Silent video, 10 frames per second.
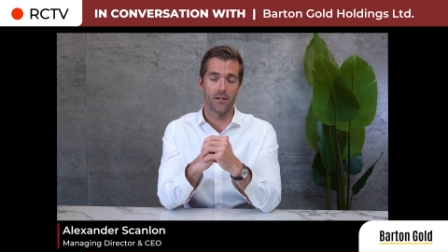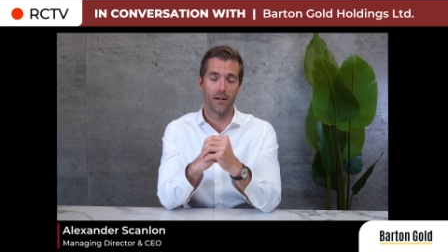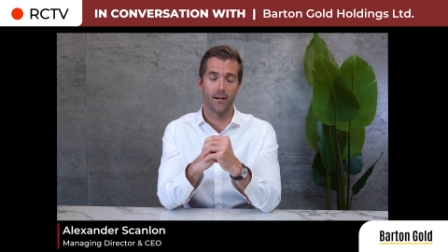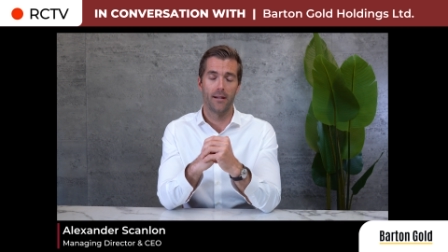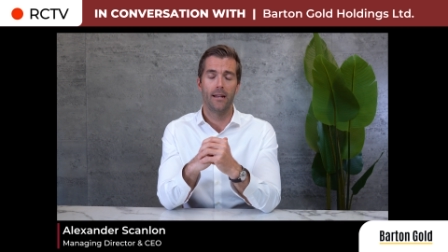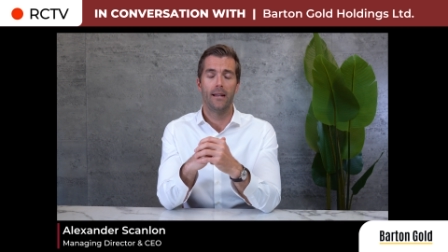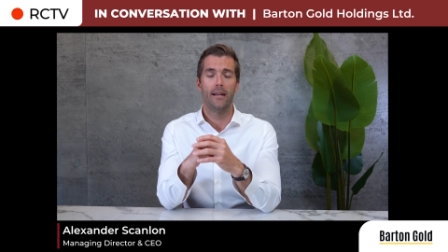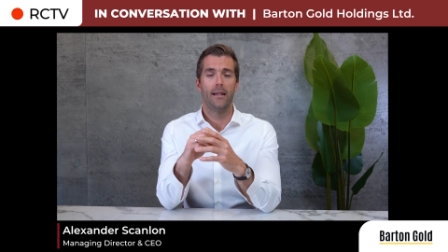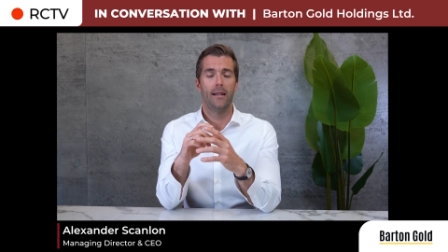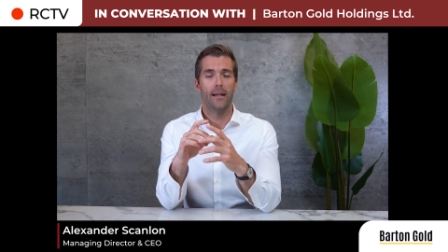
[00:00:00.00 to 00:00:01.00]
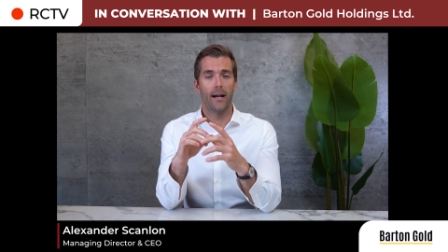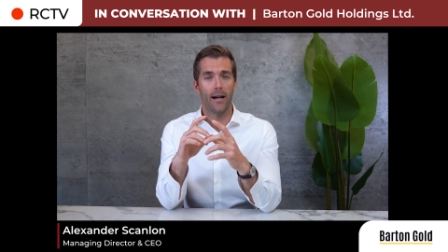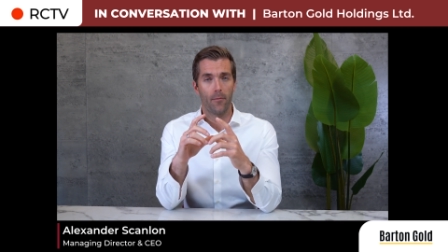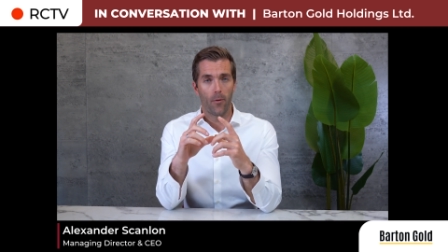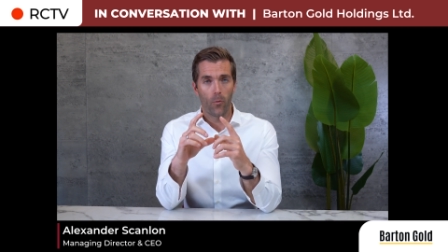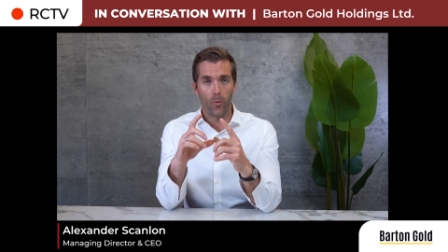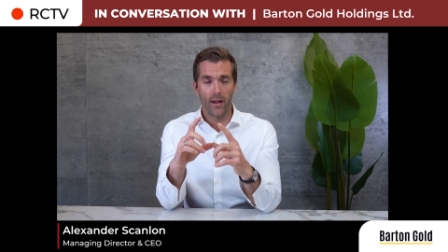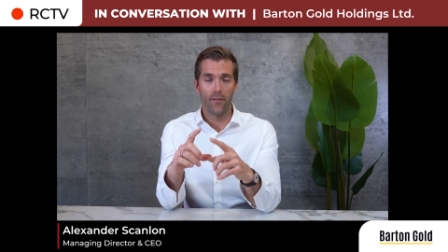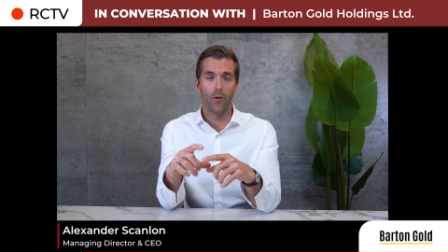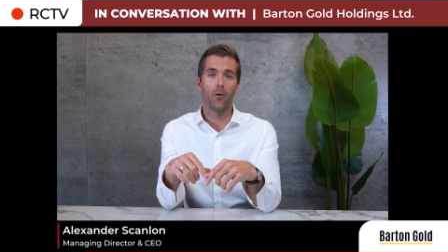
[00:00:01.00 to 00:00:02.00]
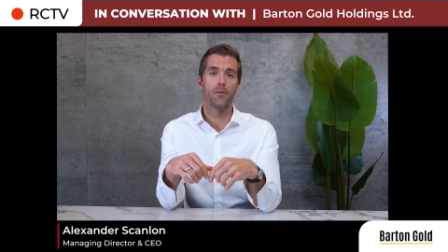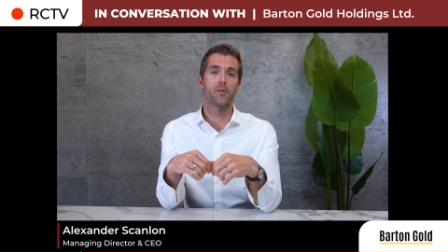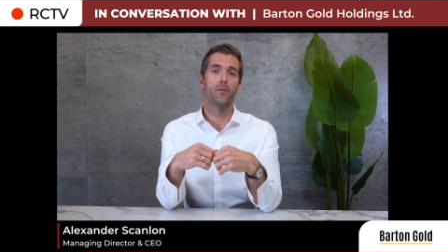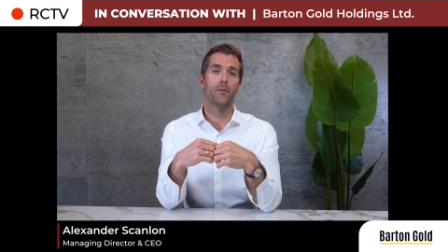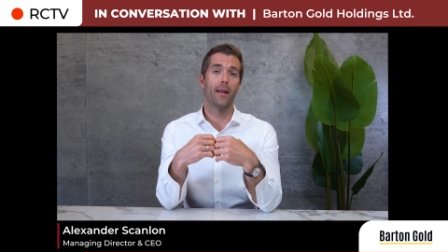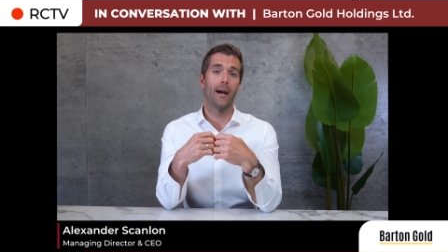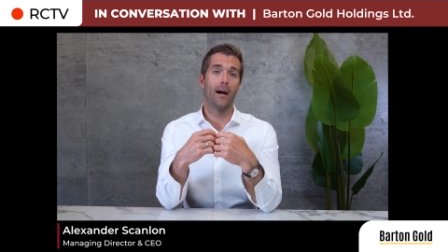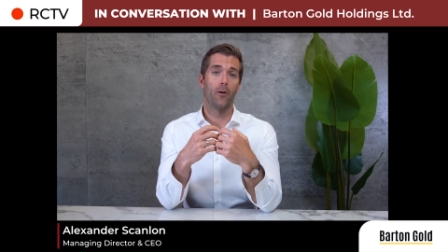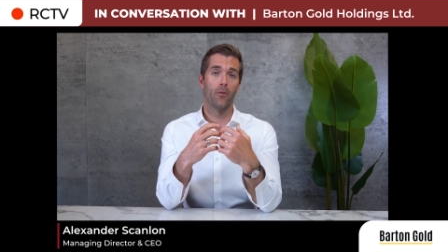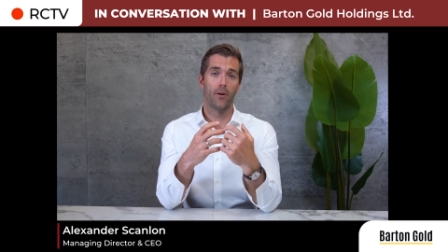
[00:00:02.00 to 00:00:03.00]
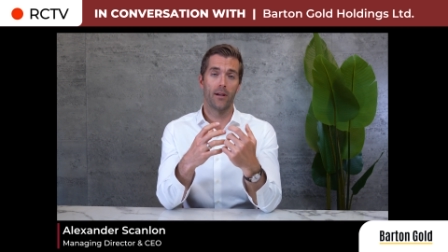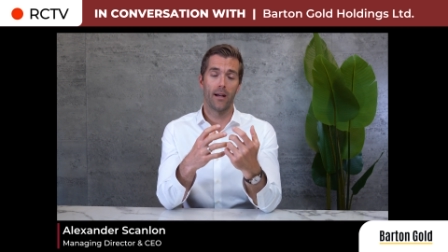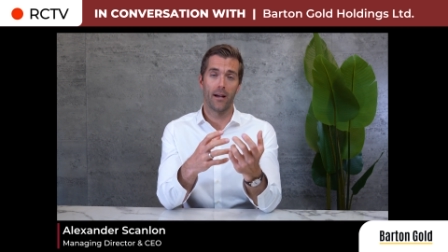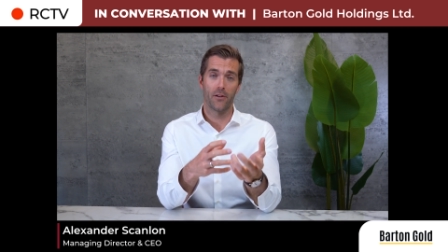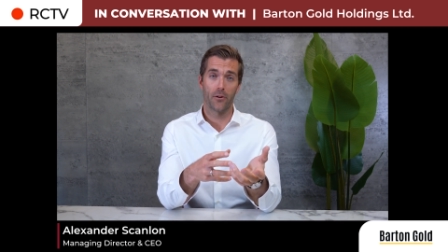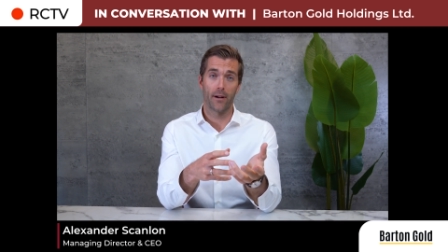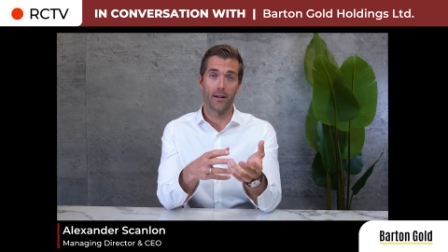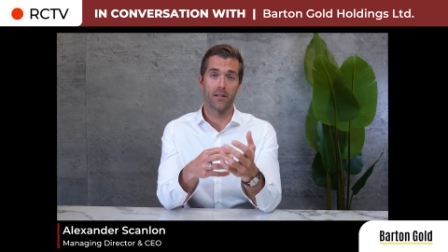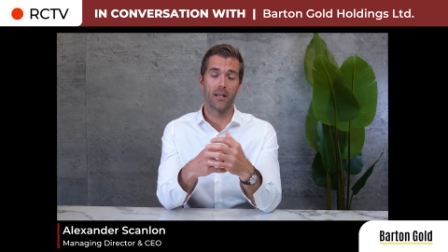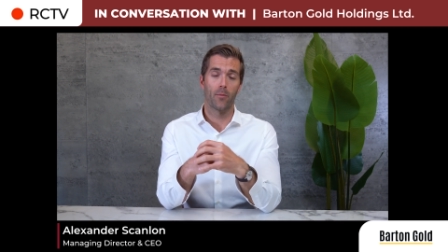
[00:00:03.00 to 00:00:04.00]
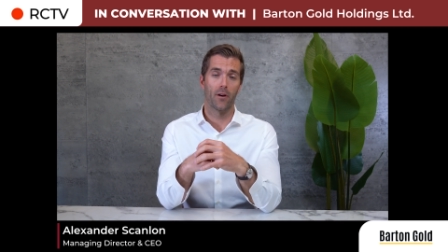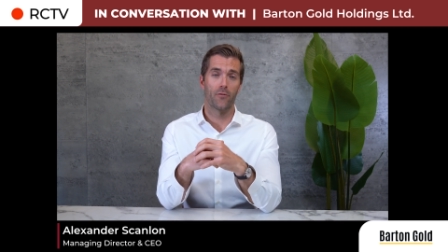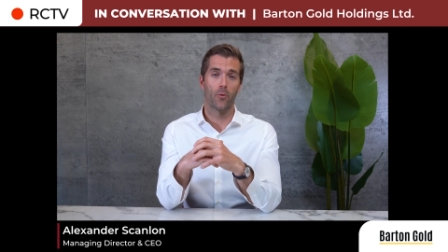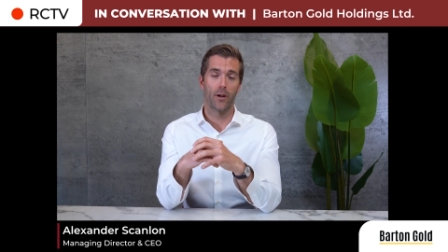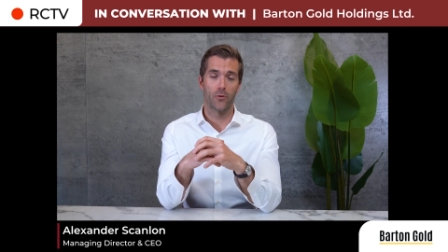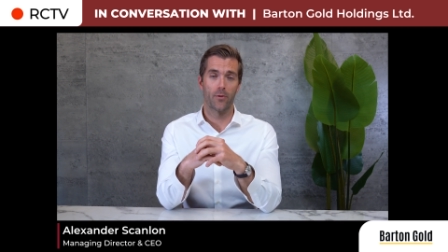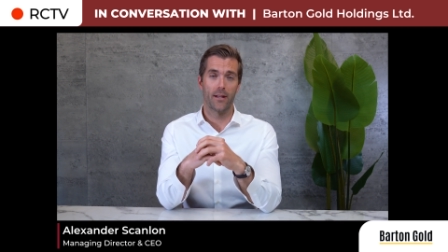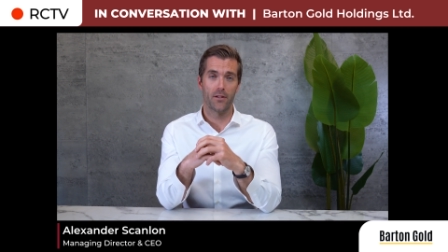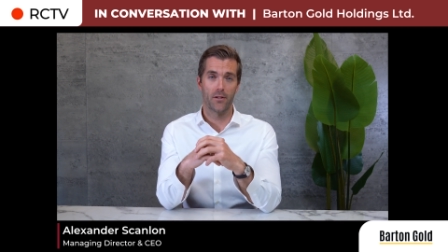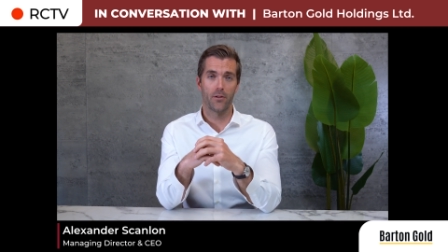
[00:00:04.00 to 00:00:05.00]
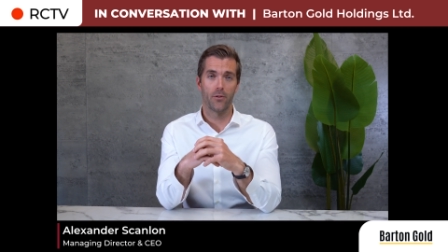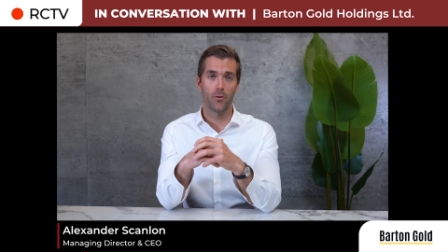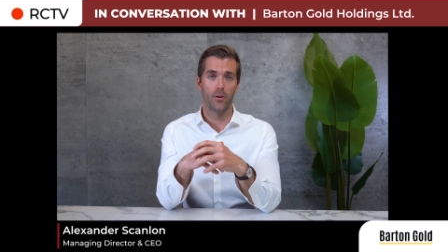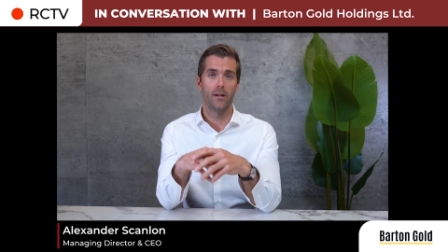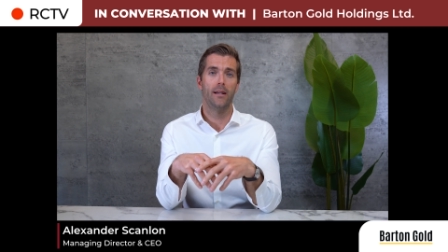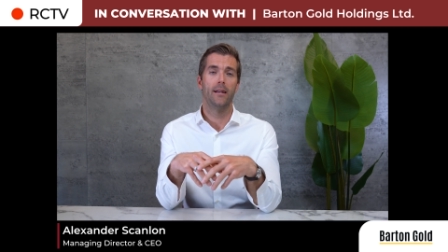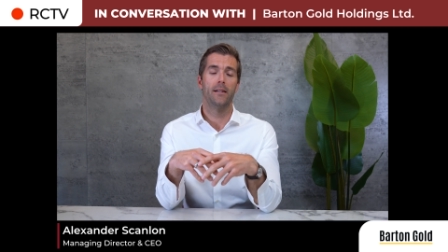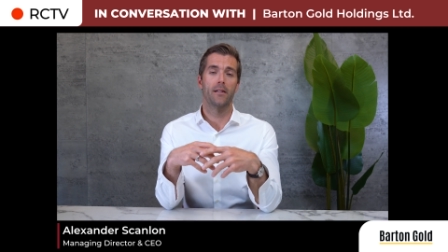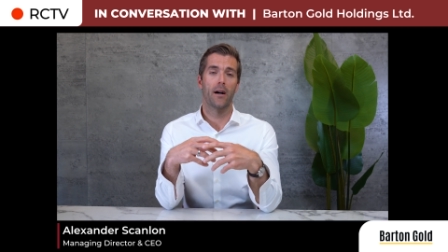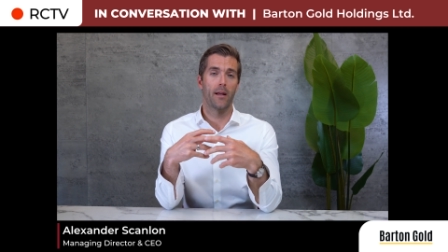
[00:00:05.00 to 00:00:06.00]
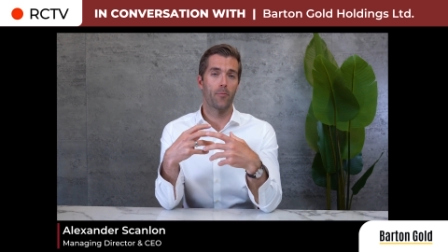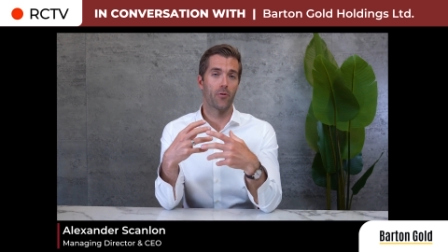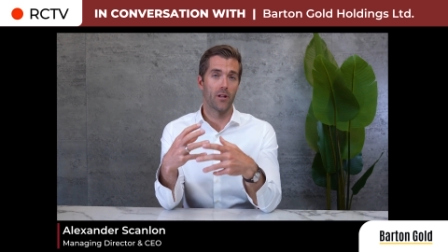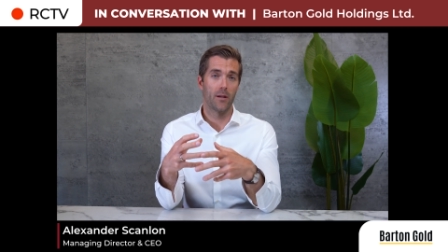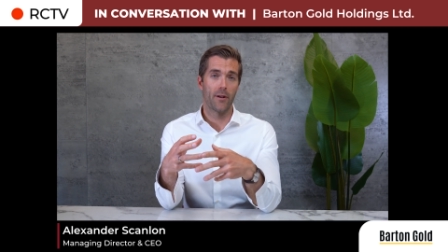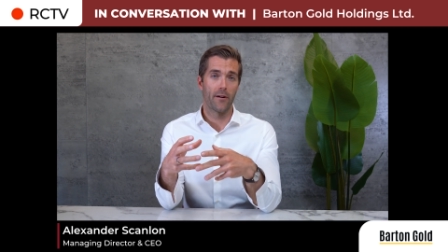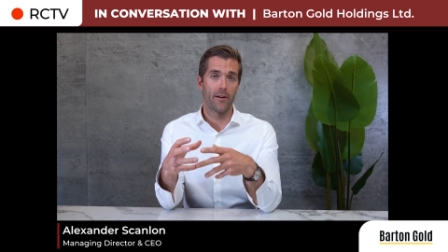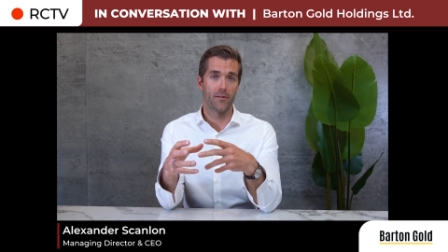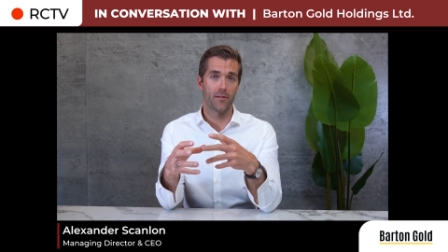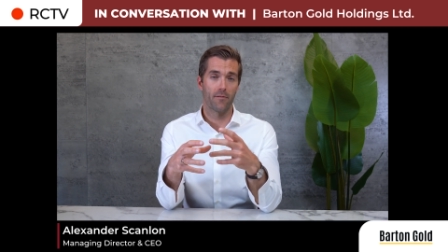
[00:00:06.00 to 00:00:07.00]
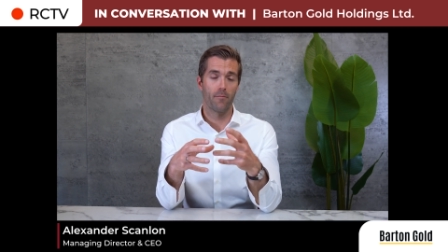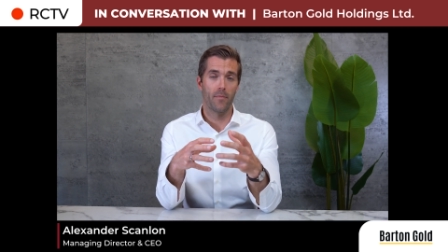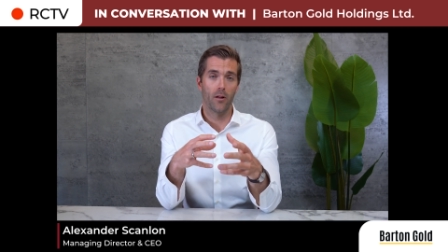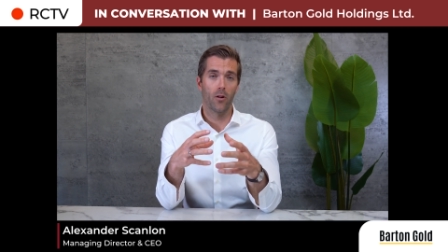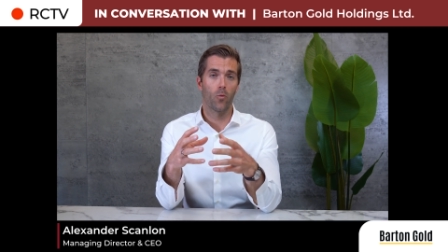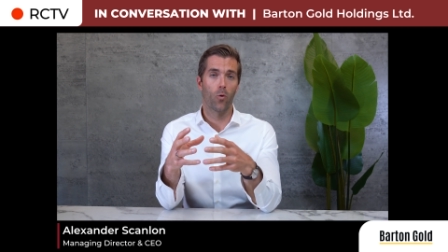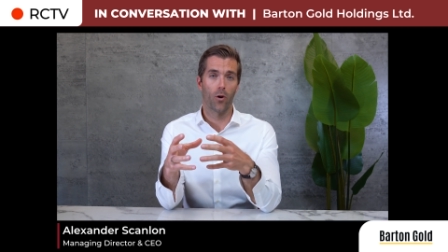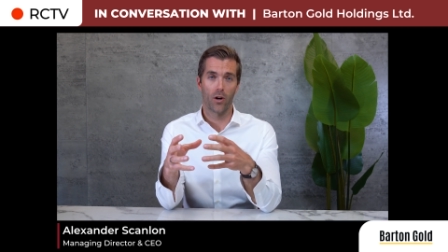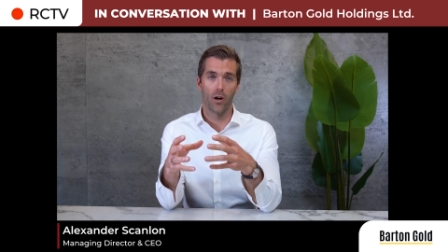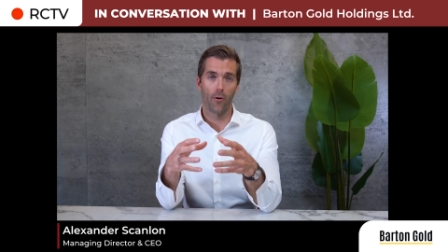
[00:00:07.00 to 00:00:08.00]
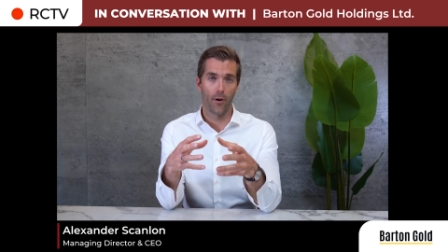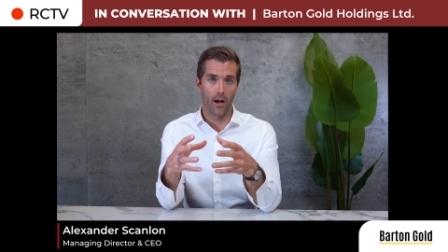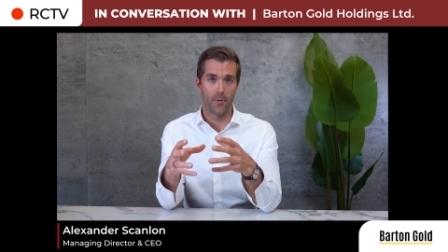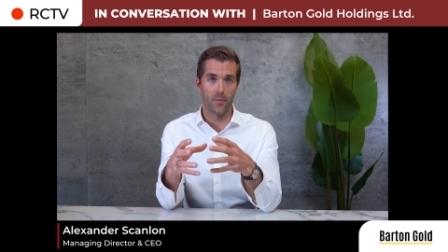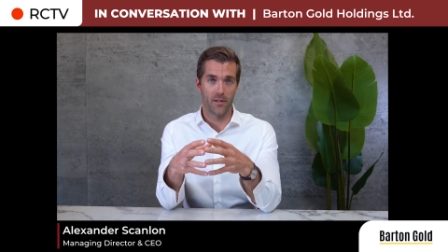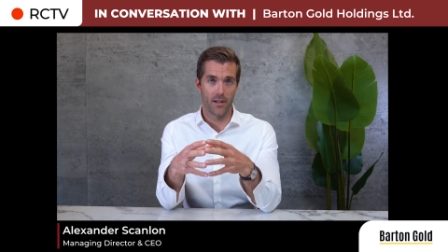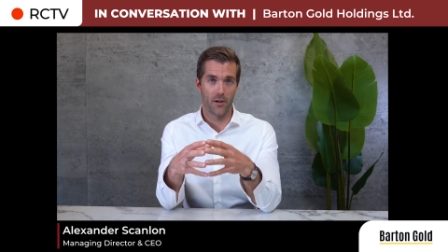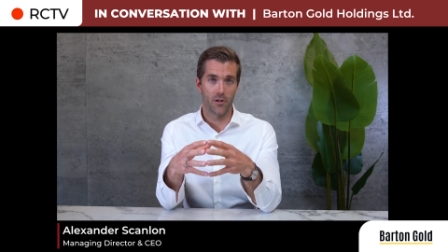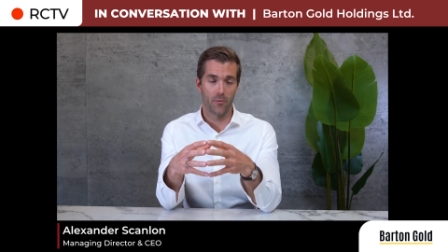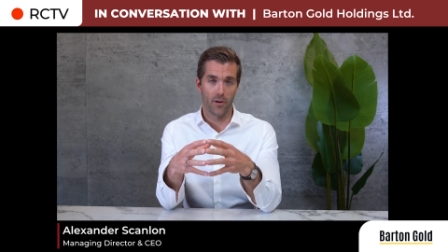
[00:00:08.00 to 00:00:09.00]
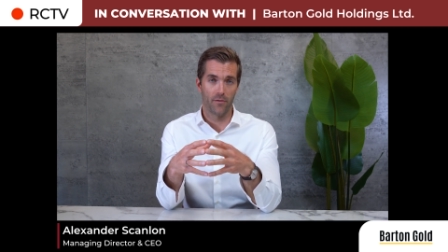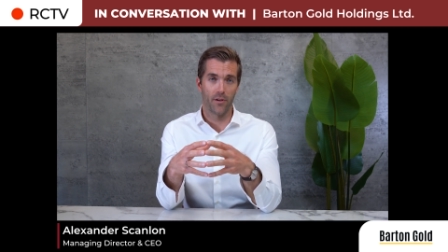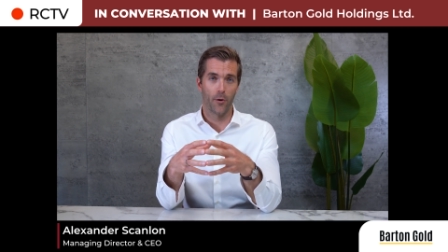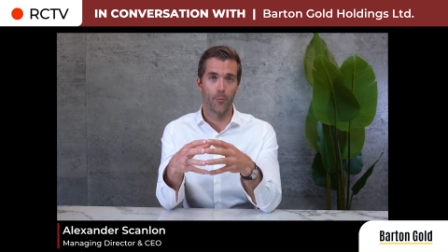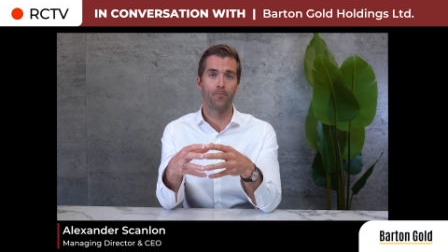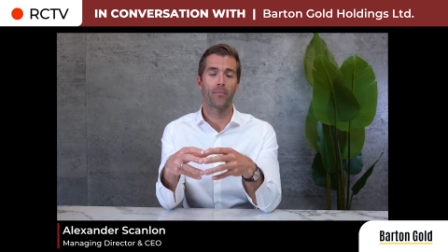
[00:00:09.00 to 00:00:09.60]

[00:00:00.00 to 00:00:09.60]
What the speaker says: year. We have also now, during December of 2022, done a preliminary sort of mill workover and optimization review